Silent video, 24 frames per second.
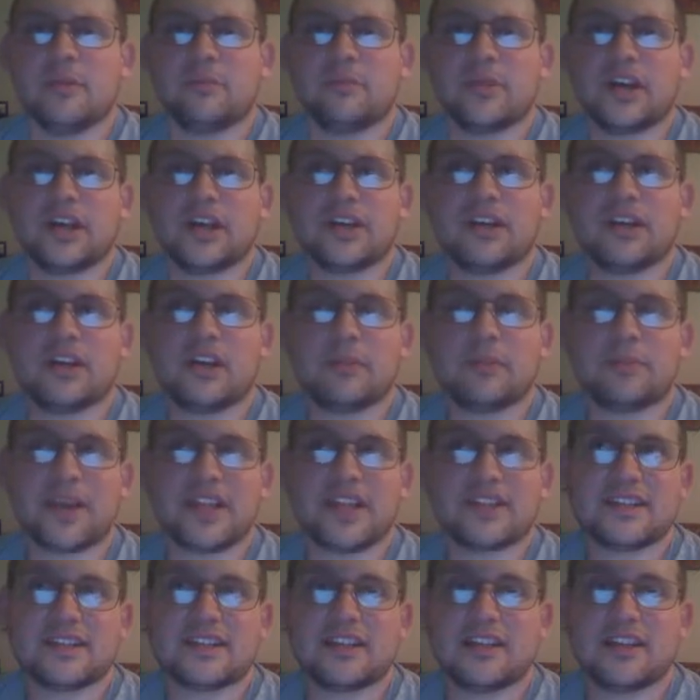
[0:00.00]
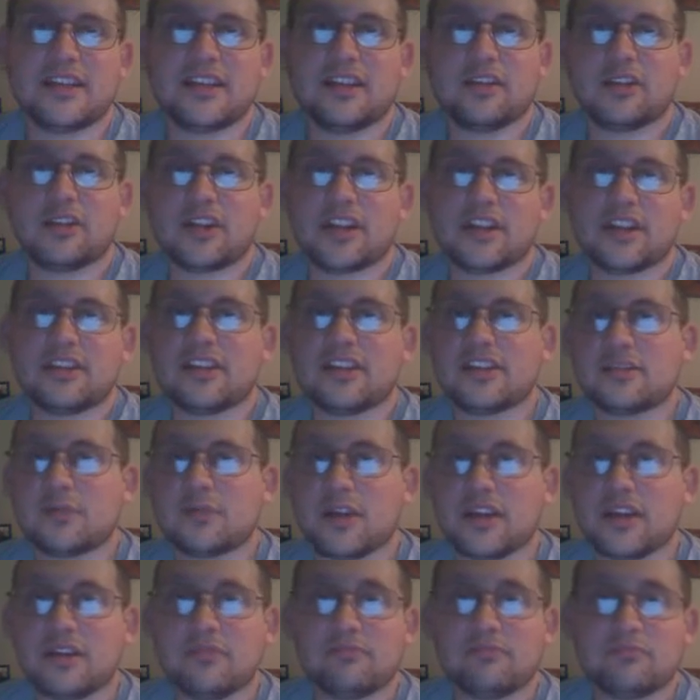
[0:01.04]
but basically, look at it this
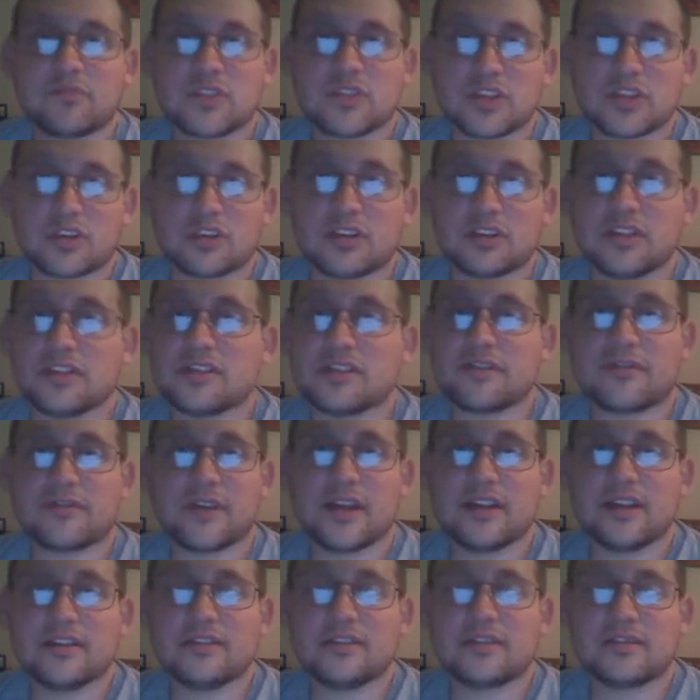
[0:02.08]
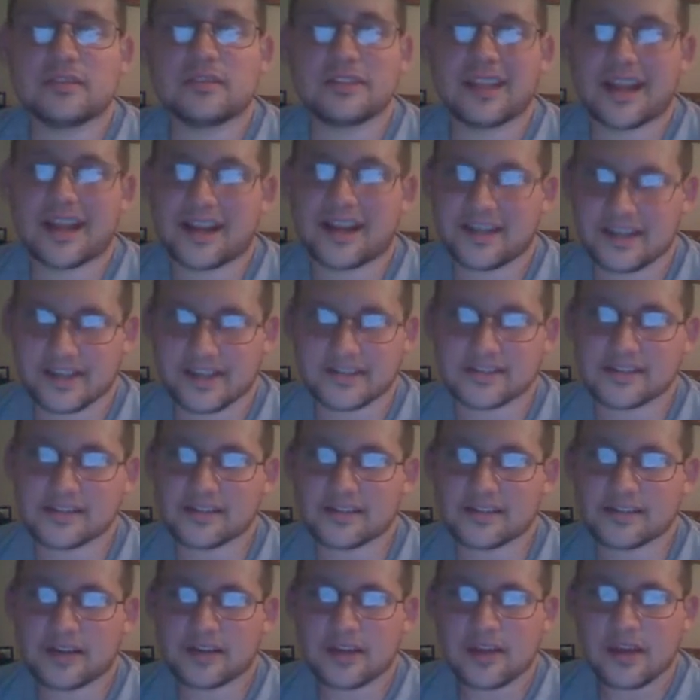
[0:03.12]
way. Circle is your friend, line
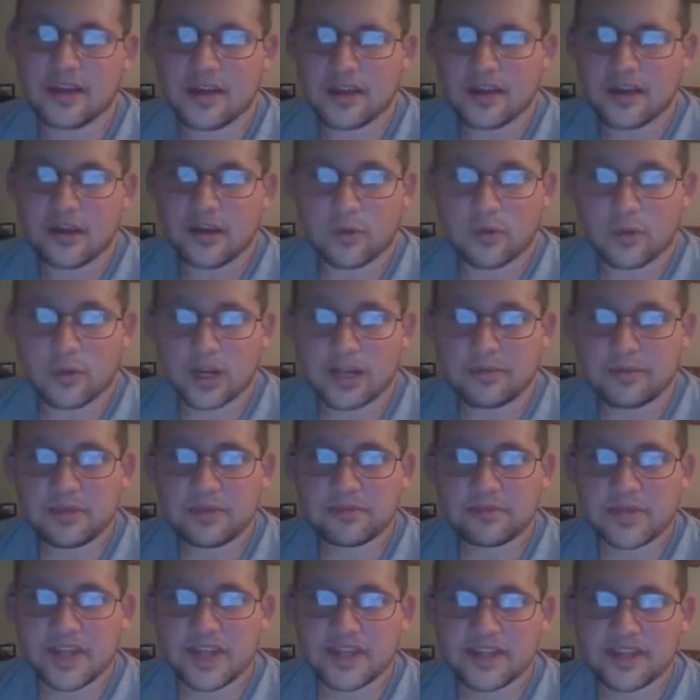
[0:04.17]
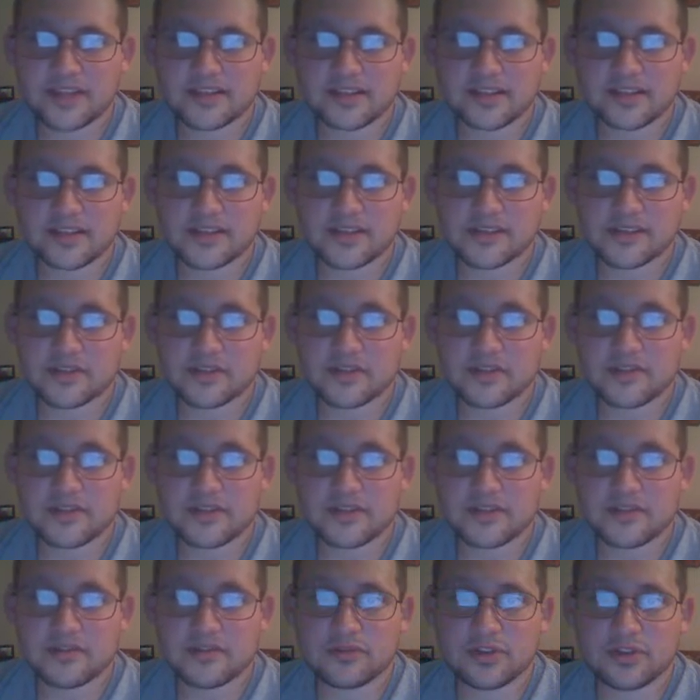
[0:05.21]
isn't. What I mean by this is as soon
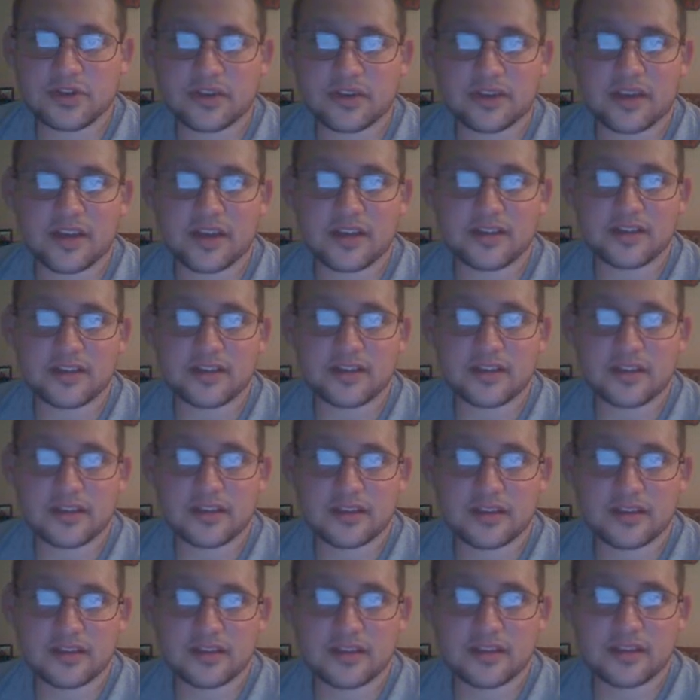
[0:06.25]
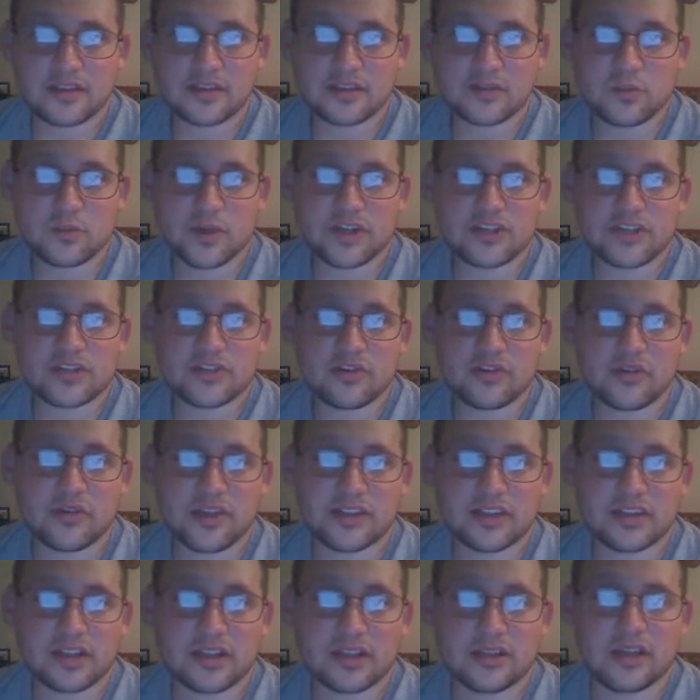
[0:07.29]
as you turn on the switch so
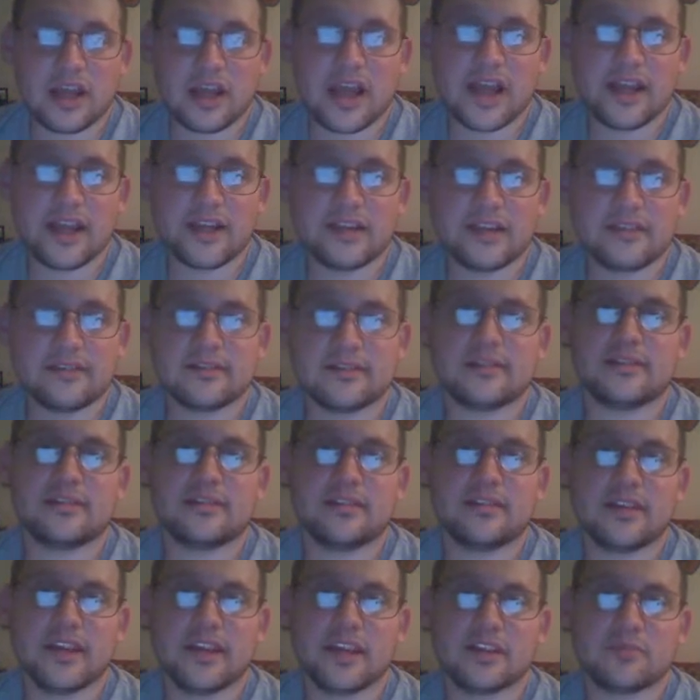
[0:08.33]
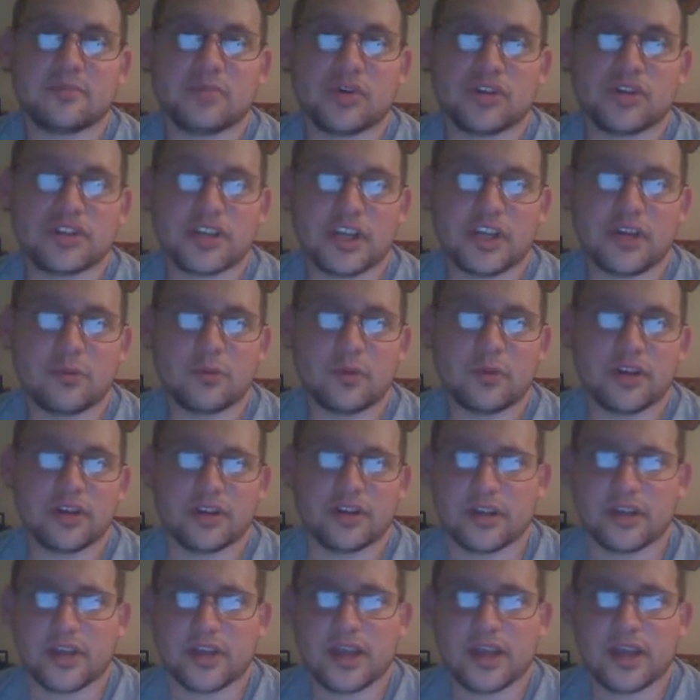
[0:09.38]
that the line is pushed inward